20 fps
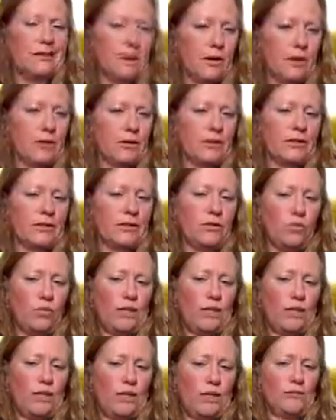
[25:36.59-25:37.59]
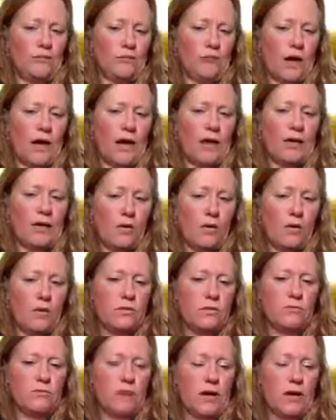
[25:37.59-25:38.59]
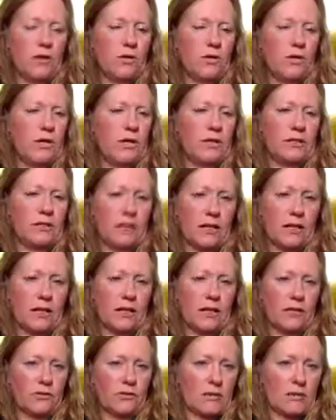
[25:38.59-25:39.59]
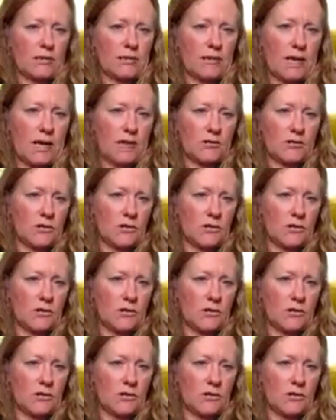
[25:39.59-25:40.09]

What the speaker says: barley, wheat, rye, oats, buckwheat, and crops like that.